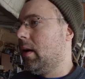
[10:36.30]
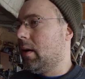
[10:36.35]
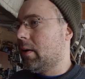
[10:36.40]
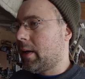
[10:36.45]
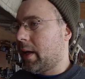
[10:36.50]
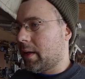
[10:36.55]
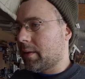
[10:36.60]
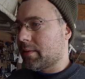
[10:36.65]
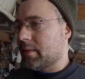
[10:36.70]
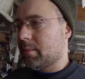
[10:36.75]

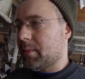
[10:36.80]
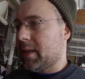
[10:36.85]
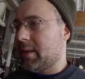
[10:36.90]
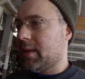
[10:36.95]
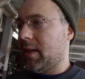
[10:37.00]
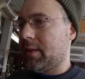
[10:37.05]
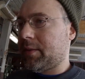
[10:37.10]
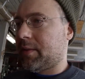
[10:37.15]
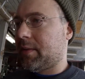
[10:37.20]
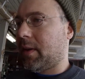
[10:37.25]
Okay, so my
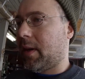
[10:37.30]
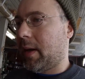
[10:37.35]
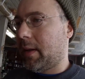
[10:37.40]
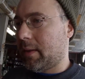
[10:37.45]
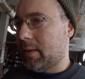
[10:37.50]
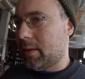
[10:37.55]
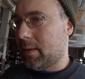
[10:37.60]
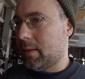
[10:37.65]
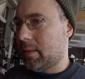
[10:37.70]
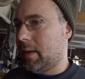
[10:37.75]
dust
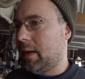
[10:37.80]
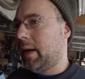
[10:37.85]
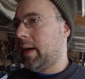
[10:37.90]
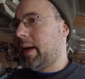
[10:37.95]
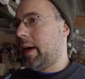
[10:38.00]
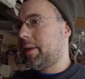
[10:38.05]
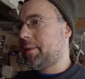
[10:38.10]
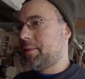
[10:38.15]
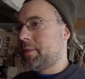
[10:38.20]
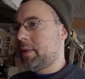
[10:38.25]
silo
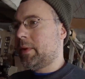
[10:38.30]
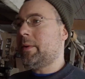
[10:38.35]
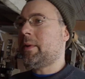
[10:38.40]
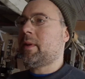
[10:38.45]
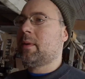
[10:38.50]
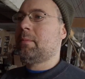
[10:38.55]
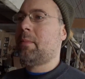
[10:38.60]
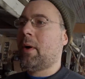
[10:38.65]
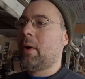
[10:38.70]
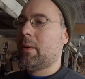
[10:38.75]
has two
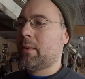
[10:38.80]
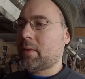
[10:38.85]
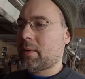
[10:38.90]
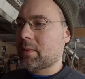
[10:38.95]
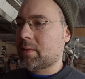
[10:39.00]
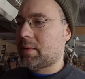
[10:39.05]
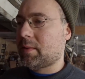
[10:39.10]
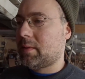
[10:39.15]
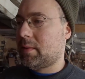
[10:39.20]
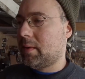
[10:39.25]

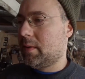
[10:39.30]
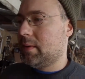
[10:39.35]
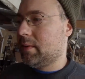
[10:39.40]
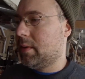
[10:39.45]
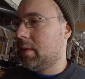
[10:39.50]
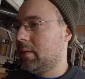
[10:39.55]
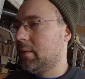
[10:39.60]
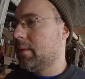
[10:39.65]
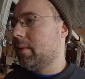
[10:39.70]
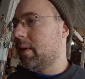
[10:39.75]
components
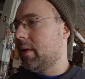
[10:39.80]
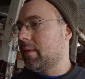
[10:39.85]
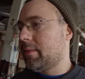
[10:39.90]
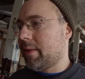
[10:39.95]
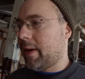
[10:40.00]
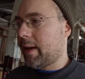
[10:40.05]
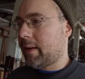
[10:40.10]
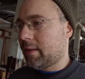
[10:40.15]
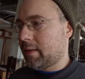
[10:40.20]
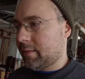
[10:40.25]
to the
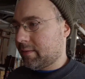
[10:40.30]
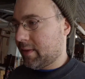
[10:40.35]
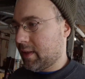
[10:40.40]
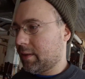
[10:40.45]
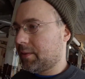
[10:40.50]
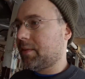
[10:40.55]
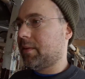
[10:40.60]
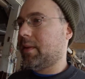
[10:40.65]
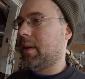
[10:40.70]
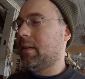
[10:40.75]

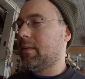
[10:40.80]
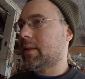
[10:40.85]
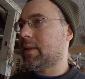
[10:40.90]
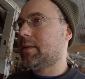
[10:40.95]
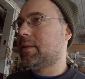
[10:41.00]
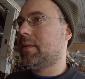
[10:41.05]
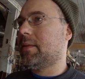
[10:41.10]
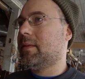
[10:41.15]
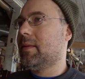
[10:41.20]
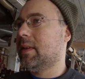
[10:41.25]
effectiveness of
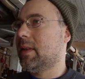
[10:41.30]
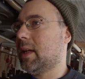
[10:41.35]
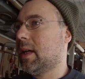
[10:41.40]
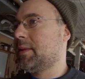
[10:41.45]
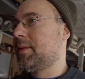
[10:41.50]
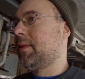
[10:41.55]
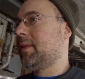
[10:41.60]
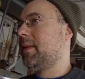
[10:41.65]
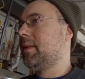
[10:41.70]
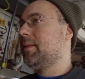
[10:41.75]
its
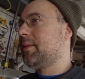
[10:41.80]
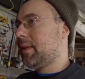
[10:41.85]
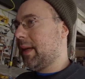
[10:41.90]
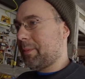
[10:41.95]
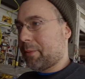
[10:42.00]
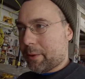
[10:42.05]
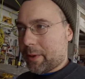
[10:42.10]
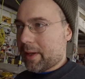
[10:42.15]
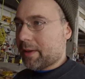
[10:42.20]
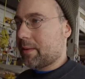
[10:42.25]
dust
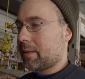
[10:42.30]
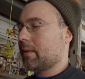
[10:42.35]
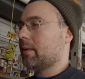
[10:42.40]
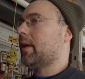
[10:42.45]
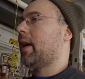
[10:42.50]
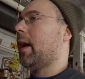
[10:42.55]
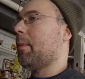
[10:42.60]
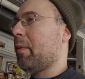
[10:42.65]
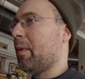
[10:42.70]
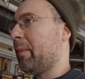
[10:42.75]
separation
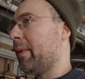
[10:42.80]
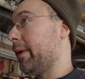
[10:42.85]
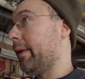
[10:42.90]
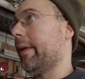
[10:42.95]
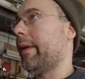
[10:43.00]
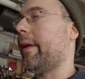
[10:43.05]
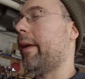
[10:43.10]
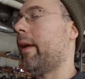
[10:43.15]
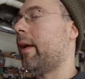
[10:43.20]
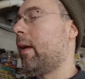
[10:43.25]

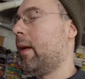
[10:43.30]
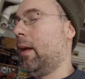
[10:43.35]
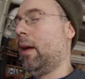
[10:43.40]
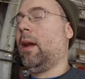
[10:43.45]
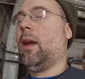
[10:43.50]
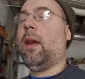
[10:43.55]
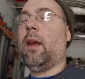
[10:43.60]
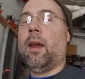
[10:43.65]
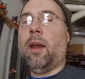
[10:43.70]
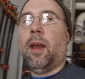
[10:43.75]
capability.
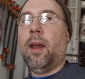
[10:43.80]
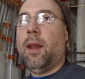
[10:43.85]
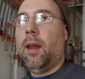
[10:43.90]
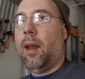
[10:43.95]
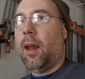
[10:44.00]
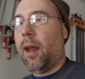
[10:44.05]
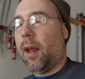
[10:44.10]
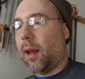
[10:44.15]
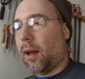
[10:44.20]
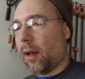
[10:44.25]

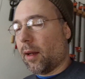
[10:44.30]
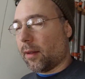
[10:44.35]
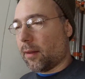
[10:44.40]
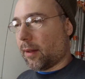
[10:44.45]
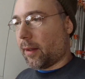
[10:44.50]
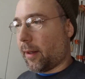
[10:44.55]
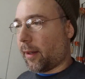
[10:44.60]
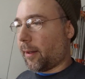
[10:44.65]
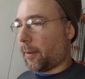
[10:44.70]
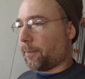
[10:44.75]

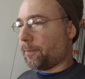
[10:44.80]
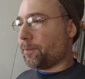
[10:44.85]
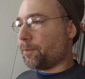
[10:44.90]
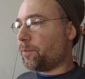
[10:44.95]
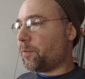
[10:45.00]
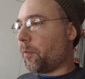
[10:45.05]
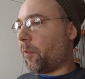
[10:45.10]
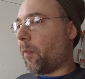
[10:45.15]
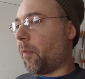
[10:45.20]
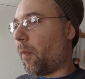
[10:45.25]
And
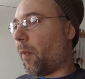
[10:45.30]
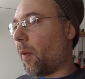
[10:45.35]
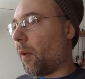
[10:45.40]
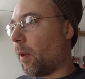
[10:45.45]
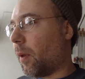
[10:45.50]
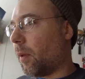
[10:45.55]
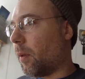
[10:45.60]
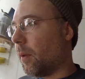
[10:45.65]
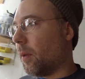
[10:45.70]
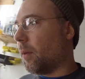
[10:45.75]

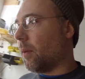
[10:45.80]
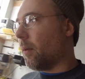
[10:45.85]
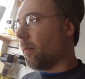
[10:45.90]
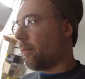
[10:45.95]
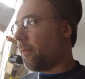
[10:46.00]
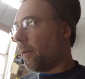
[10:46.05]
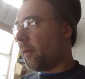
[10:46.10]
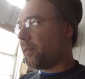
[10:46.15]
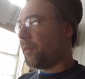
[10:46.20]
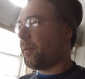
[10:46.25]
the
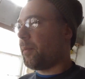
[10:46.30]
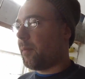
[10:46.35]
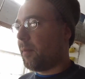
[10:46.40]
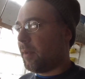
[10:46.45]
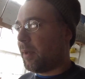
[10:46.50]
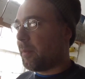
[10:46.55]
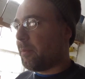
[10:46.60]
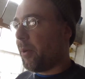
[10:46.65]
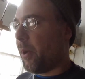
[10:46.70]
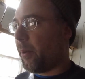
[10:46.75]
first
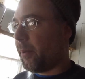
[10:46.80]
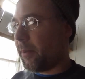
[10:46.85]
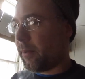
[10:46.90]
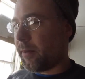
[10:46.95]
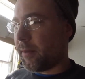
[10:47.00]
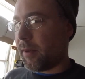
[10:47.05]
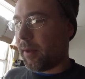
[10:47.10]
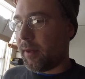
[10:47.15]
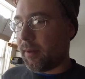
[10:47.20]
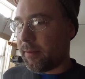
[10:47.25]

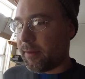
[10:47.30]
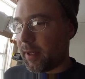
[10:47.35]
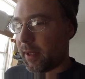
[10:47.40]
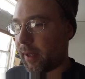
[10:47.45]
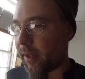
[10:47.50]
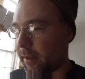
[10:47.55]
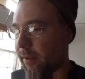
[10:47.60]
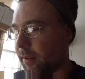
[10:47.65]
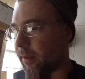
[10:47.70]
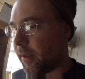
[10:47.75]
component of
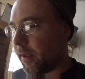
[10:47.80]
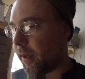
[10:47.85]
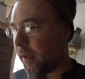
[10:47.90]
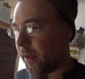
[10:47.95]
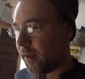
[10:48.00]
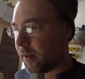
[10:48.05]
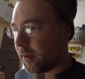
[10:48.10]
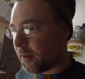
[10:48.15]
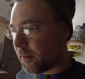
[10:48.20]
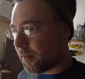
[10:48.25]
that
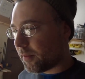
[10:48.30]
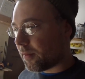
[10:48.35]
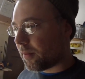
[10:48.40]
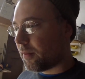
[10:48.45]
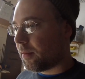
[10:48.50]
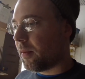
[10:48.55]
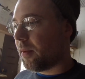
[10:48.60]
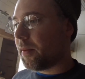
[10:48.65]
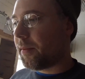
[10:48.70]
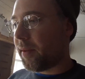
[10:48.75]

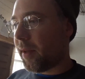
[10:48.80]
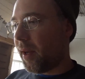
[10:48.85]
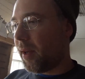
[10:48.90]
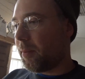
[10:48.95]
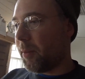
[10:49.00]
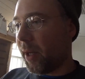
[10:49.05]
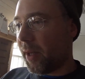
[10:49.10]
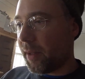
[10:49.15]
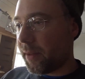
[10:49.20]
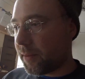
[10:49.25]
is the
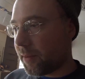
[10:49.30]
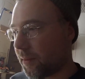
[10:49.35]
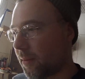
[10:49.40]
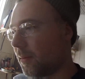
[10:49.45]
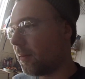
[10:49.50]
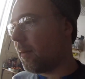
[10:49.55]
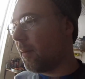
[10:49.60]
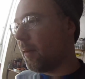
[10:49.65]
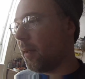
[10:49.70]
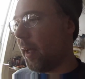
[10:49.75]
same
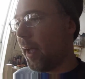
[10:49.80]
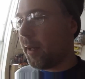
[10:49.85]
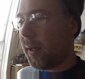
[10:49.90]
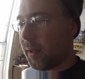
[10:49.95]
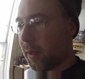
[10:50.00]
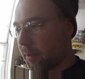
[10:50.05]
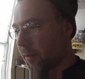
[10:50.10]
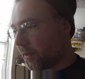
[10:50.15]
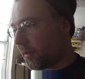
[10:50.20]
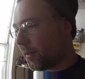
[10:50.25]
as
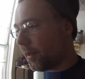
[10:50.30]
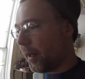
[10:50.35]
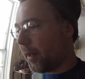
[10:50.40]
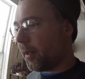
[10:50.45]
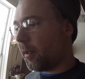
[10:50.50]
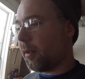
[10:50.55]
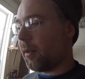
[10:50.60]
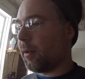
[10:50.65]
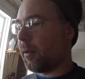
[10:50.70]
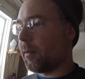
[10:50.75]
any other
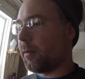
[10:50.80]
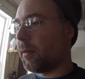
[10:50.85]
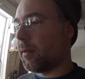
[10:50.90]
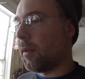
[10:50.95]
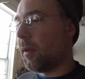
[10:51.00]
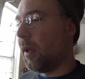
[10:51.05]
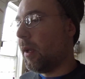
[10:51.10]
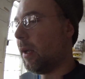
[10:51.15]
cyclone